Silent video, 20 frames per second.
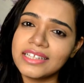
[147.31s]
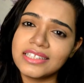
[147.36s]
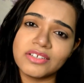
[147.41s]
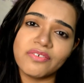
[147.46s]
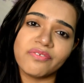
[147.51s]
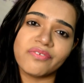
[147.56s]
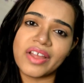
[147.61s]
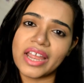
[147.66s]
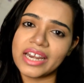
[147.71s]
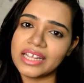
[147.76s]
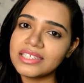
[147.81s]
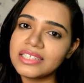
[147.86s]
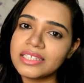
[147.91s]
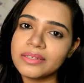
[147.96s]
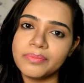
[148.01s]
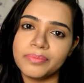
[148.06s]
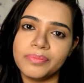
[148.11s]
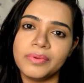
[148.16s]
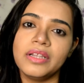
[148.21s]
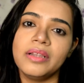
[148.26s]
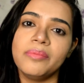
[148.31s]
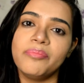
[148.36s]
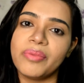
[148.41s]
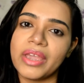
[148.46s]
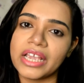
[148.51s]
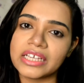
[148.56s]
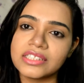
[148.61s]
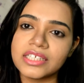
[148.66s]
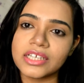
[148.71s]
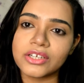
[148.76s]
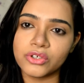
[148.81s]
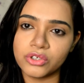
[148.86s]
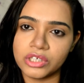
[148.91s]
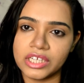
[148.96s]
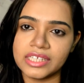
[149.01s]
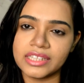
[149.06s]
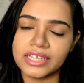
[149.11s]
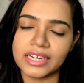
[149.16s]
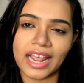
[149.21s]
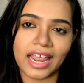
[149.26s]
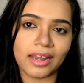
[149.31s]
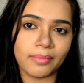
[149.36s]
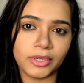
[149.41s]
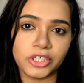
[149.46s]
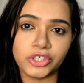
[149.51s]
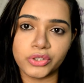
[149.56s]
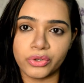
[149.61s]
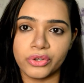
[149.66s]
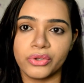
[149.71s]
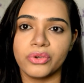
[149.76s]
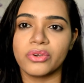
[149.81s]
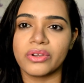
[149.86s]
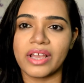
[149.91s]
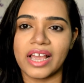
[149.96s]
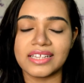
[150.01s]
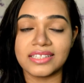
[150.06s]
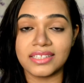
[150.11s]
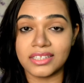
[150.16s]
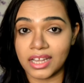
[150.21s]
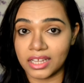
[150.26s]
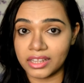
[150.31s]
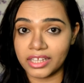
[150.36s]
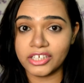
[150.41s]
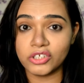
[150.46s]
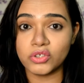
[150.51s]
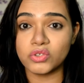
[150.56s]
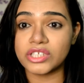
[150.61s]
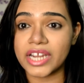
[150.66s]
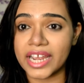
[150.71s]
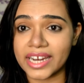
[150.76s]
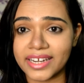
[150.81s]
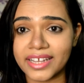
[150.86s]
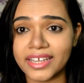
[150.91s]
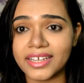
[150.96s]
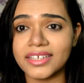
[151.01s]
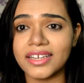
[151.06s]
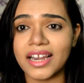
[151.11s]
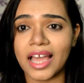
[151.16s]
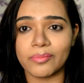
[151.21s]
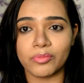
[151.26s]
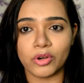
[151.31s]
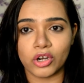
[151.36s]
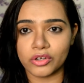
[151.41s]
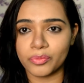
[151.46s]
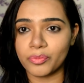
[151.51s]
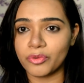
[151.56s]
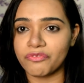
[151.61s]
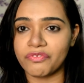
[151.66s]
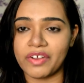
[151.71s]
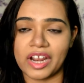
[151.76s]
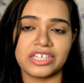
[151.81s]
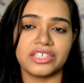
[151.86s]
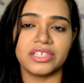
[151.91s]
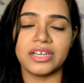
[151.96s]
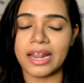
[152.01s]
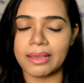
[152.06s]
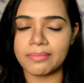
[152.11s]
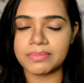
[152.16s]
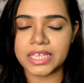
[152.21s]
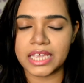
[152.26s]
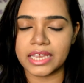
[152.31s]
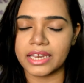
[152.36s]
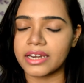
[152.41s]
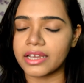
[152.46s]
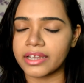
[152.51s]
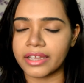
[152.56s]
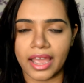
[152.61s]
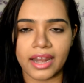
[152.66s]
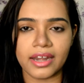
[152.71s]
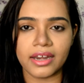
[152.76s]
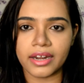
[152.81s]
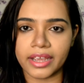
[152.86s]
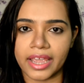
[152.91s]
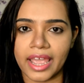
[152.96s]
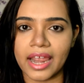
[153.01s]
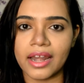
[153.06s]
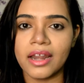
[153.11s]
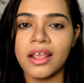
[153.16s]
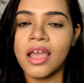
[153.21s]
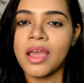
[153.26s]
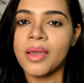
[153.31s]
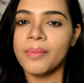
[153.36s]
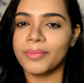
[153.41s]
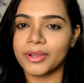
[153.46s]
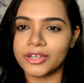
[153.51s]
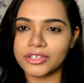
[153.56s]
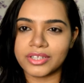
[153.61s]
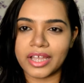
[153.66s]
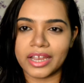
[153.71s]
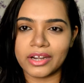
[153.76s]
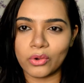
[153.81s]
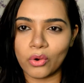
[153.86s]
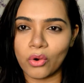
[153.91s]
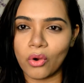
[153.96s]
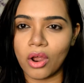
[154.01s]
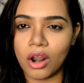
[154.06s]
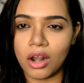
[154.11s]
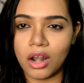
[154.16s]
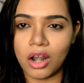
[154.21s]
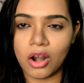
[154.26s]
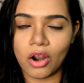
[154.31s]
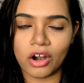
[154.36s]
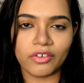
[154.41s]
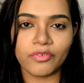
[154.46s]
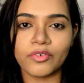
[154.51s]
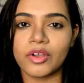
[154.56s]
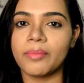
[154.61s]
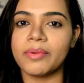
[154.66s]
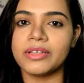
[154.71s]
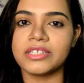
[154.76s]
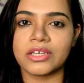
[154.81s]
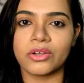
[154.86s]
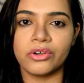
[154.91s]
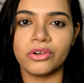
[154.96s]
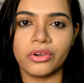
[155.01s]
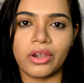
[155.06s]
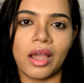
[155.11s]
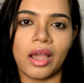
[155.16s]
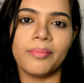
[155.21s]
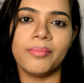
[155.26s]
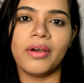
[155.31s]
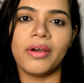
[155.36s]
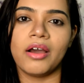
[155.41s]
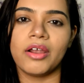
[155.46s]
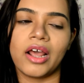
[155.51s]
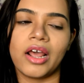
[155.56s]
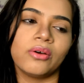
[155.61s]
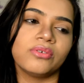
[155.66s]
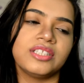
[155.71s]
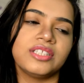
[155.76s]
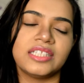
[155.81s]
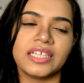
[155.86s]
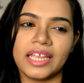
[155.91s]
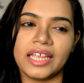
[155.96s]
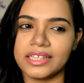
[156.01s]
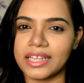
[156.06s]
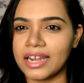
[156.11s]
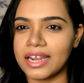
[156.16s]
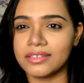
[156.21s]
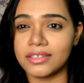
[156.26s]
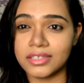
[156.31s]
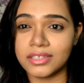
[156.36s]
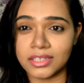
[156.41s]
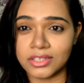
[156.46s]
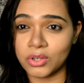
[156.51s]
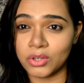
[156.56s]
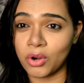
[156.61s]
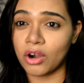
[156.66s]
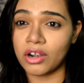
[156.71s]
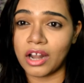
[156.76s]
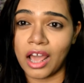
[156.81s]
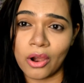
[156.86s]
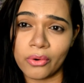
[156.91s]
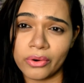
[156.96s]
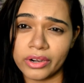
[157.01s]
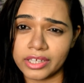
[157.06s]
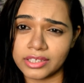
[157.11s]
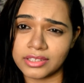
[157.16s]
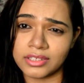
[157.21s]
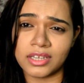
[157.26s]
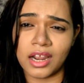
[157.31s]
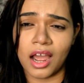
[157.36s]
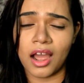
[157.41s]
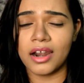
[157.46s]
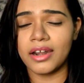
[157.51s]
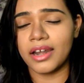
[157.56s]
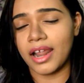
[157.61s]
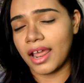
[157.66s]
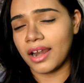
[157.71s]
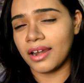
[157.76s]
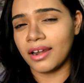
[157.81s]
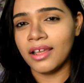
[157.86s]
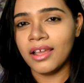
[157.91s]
a very simple basic routine that I'll be showing you guys, nothing too technical. I'm not a professional. I'm saying it again and again because I know a lot of comments are going to come around saying that this is not how it is done and